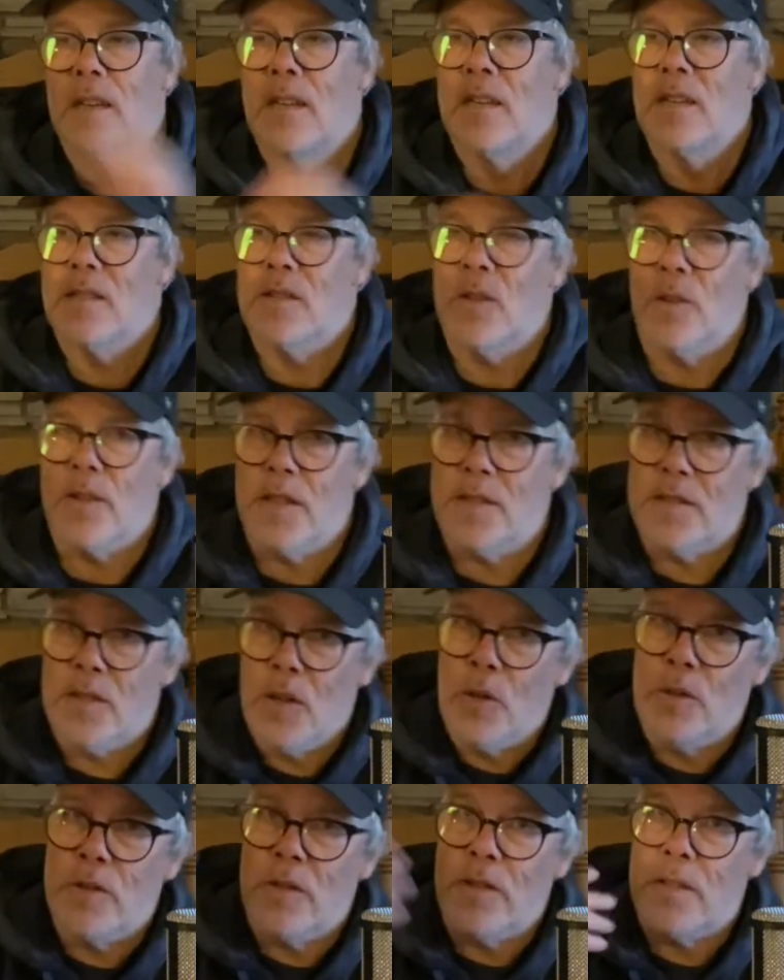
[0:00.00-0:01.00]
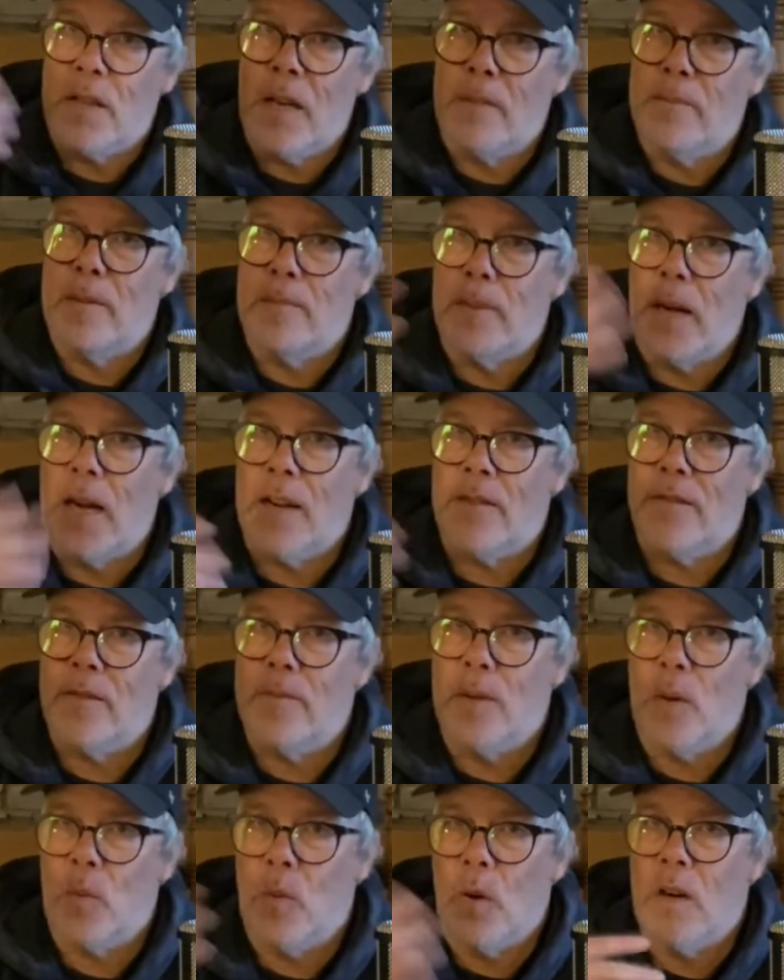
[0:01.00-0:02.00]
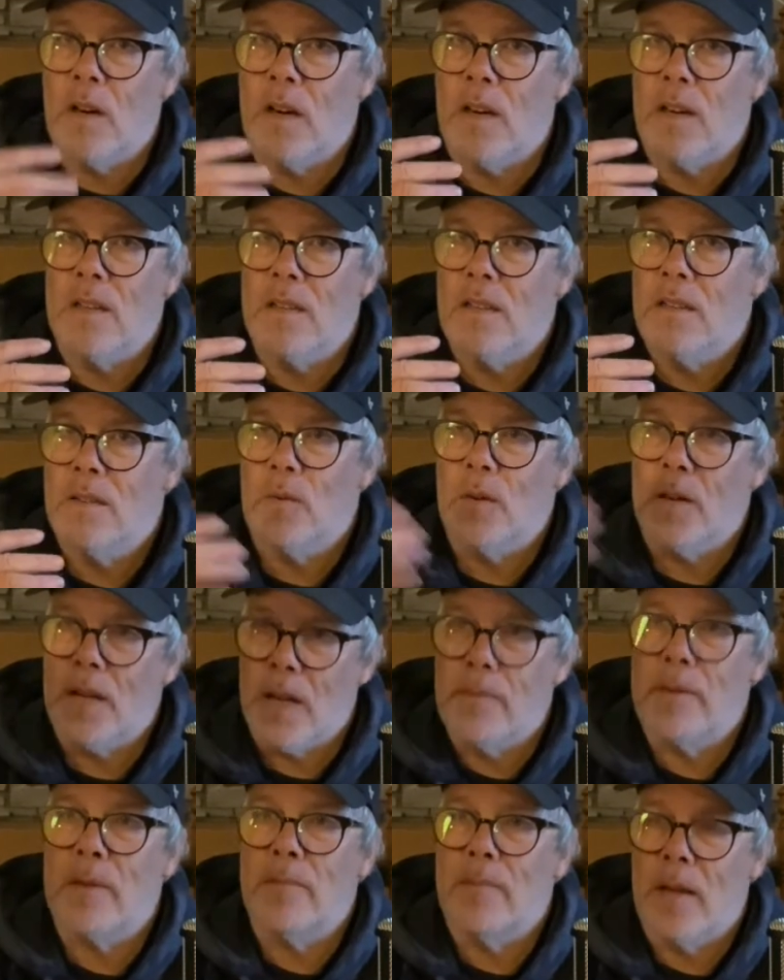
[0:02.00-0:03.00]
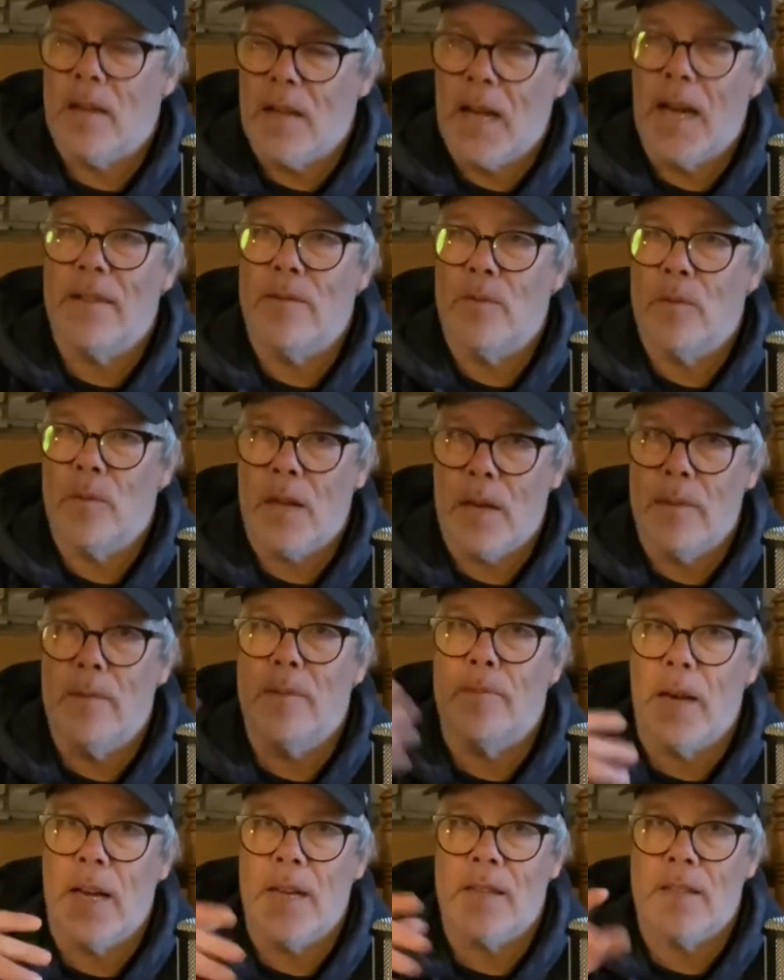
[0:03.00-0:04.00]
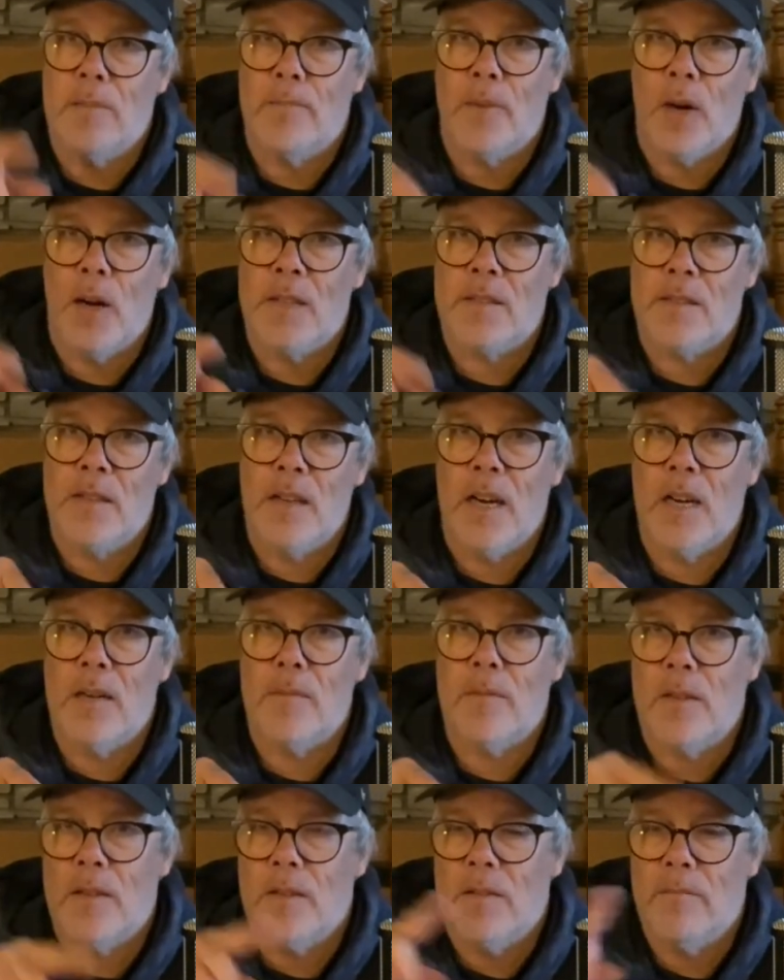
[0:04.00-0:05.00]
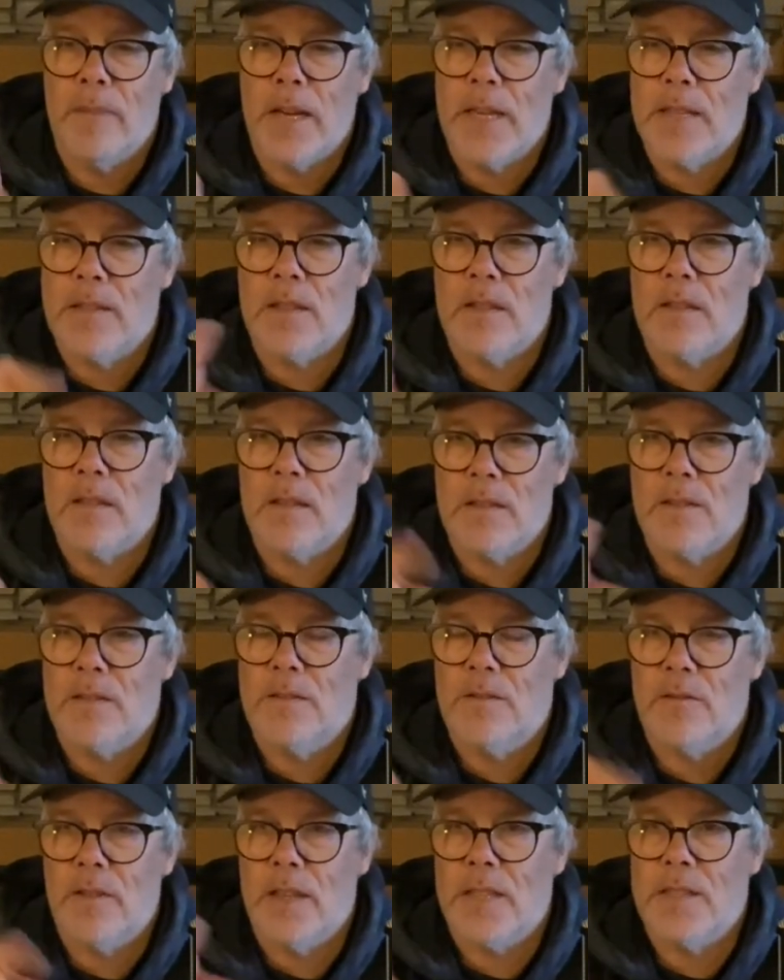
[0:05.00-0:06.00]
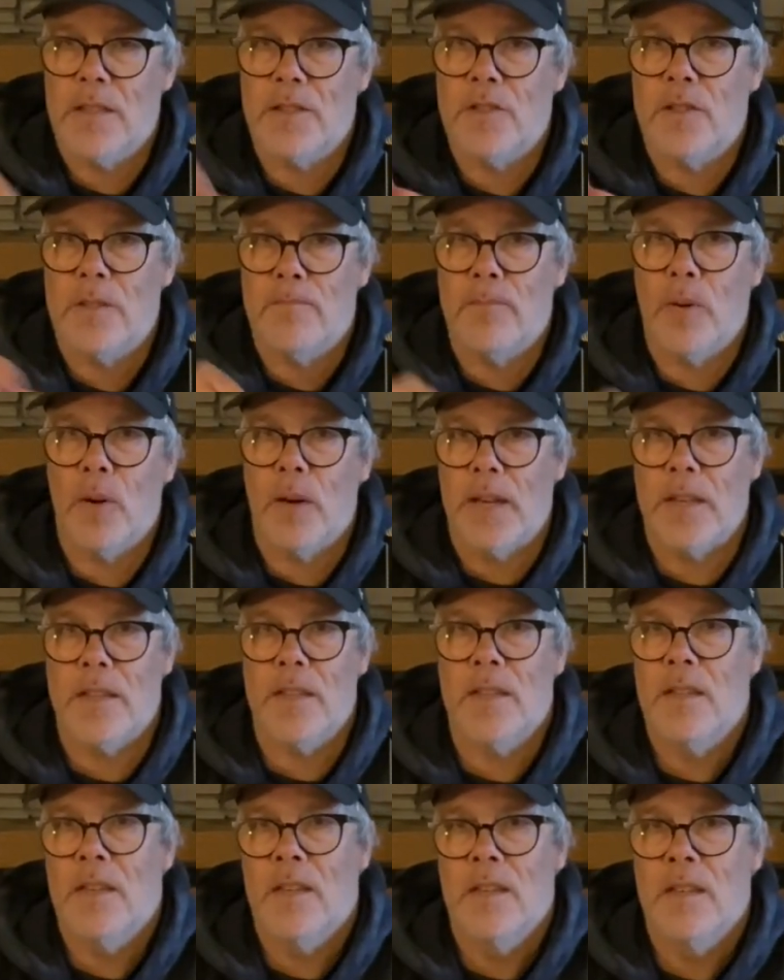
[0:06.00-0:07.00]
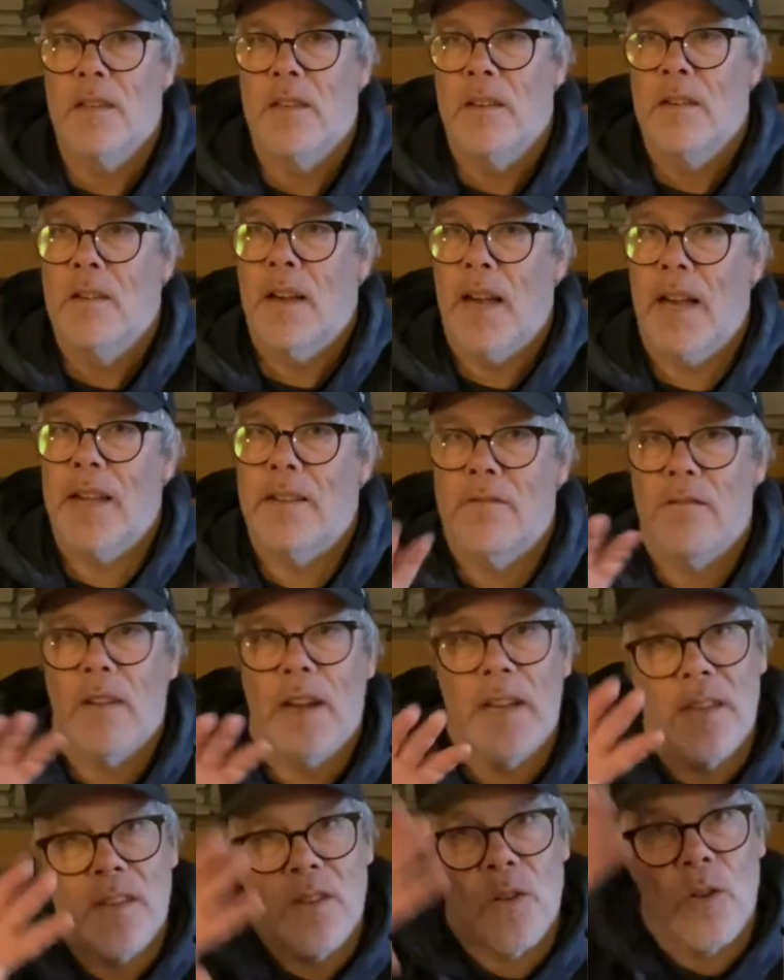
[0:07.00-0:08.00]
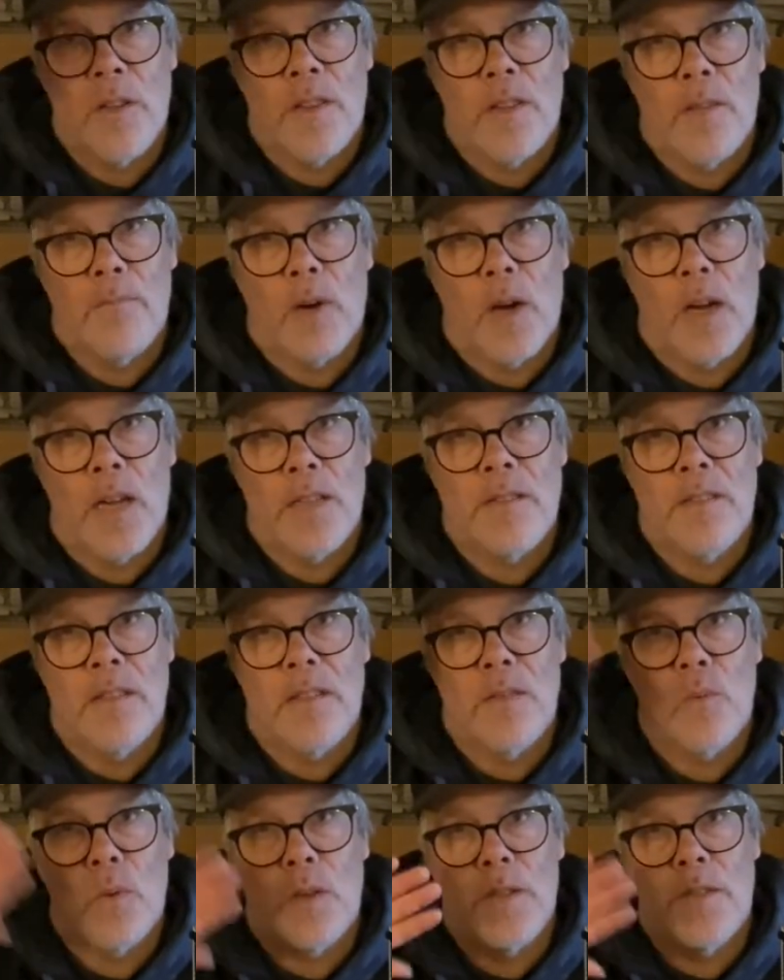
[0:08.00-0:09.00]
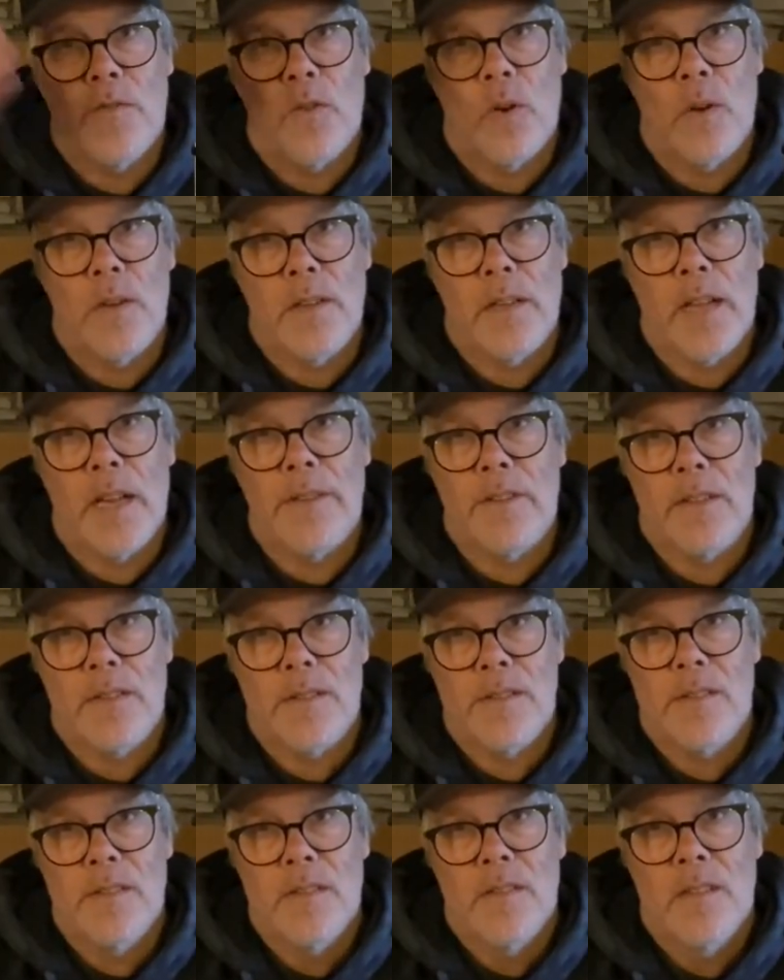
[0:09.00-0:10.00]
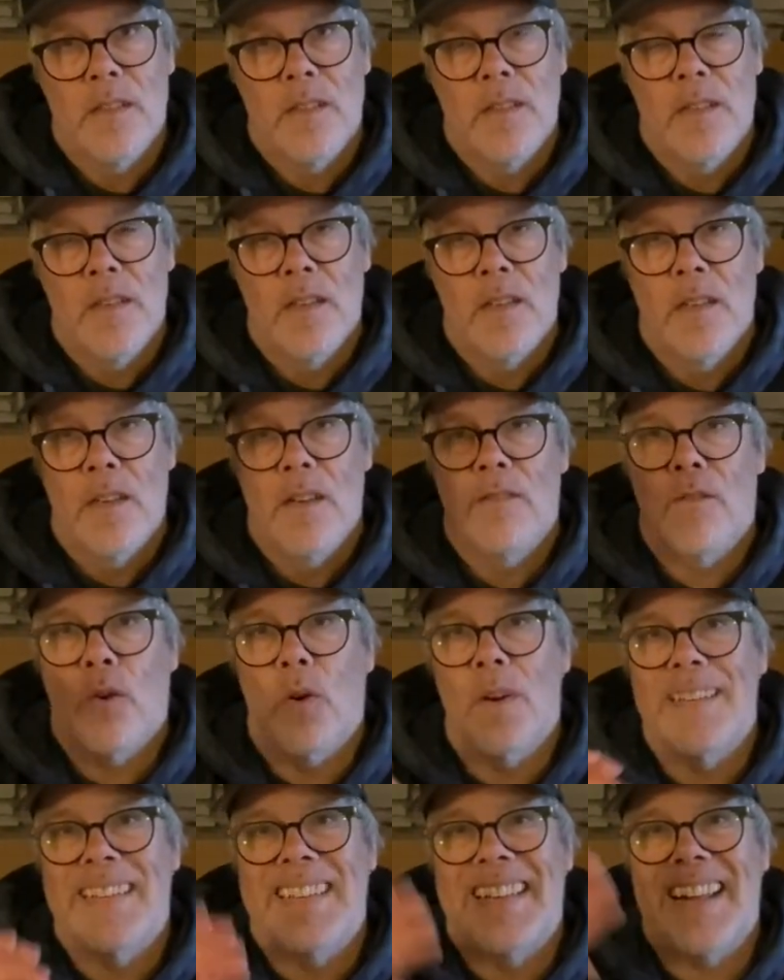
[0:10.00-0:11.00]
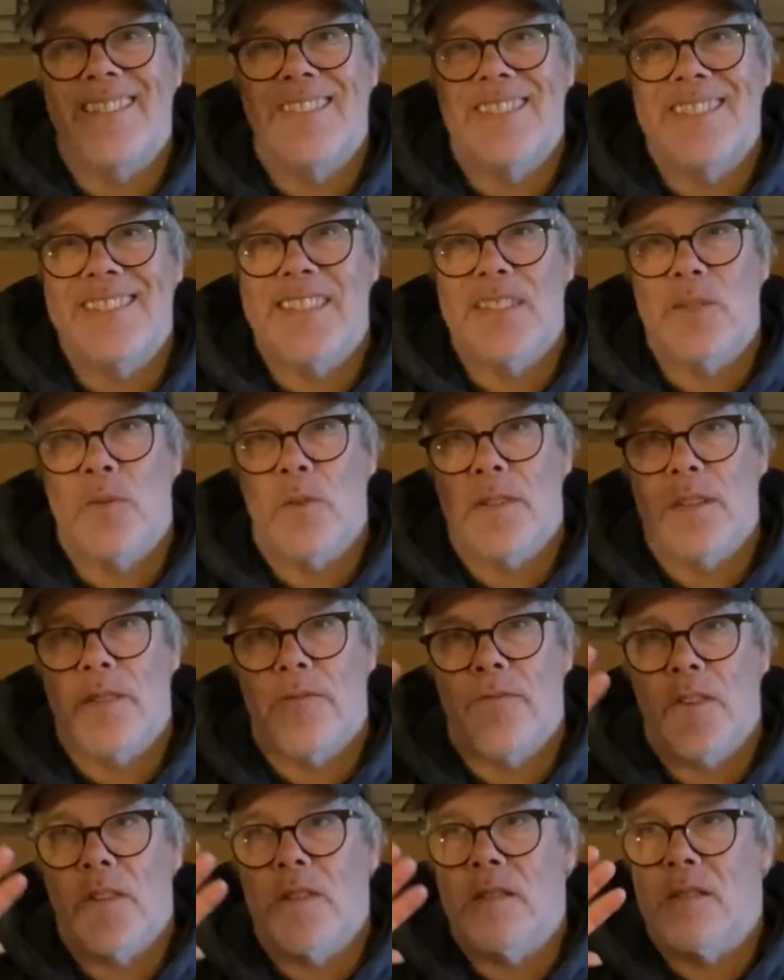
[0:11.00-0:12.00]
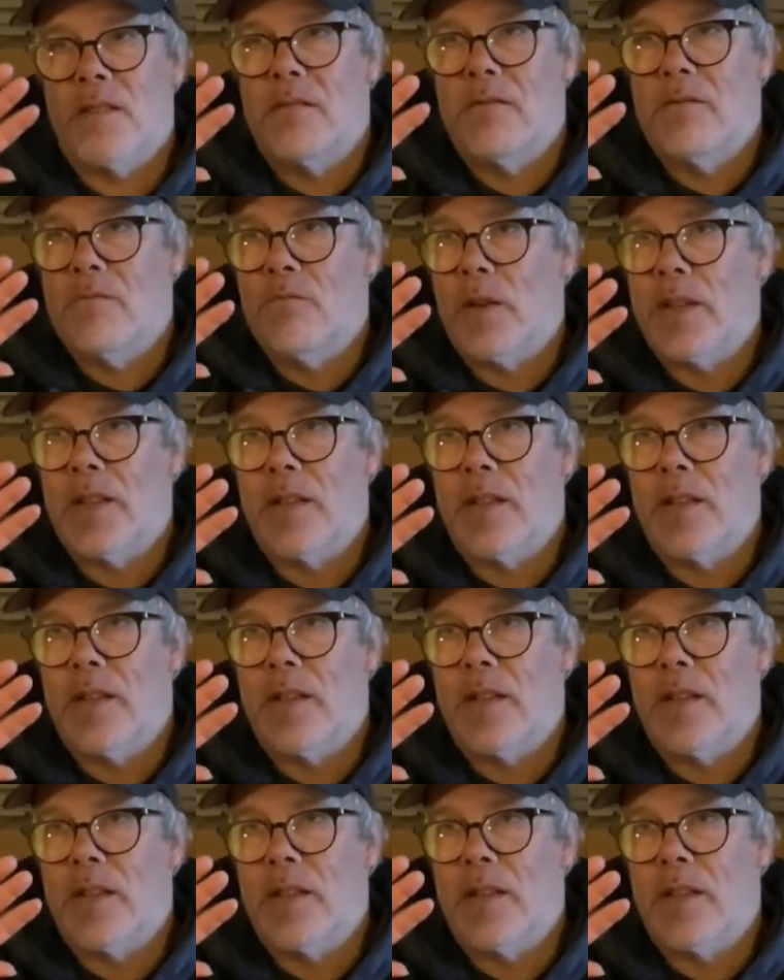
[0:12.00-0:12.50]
So the soldiers coming back from the war were coming, a lot of them were coming back to Boston Harbor, major transition point. And right north of Boston was Fort Devens. Fort Devens is where the first, one of